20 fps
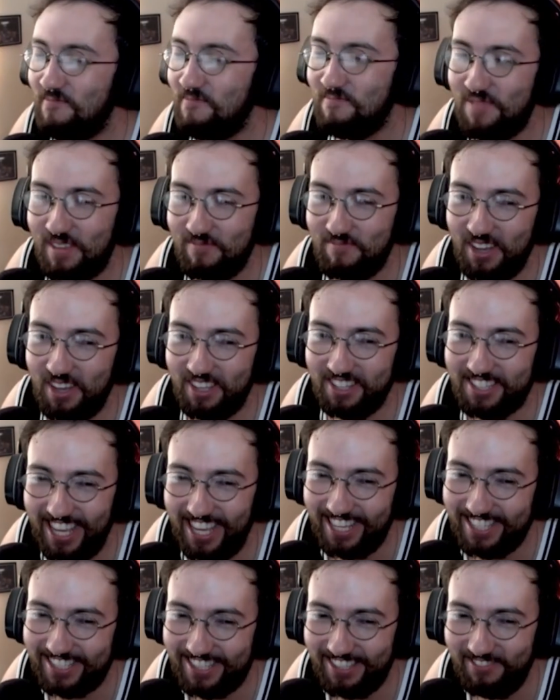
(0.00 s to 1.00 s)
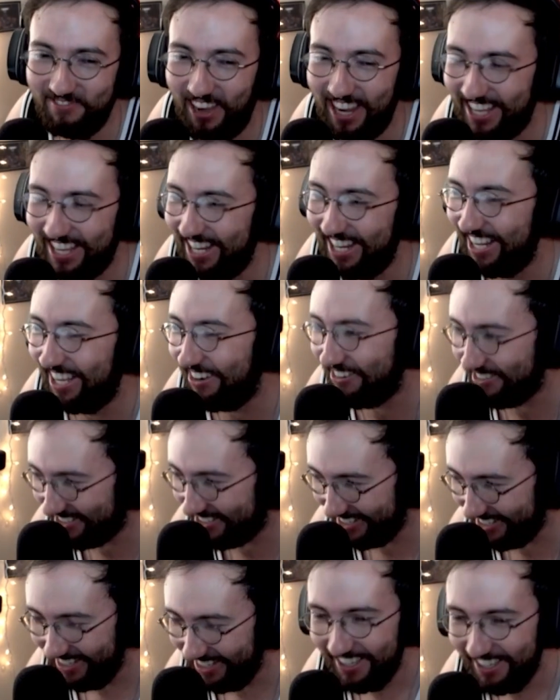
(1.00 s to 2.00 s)
Big Bill takes the mic and he
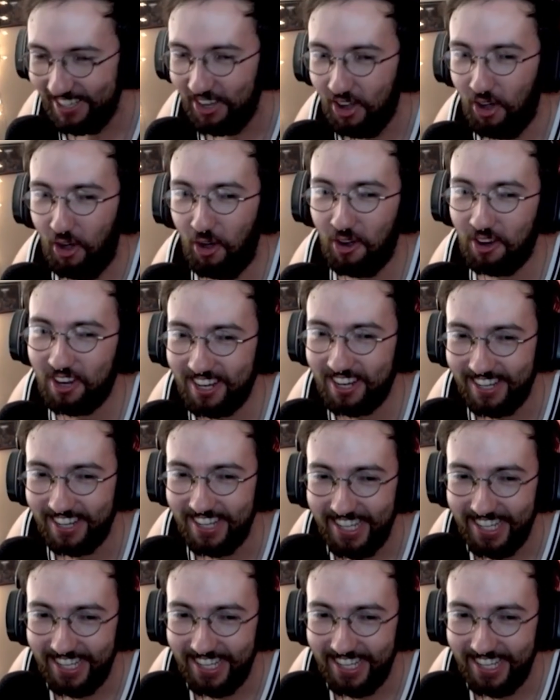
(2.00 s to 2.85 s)
goes, Hook,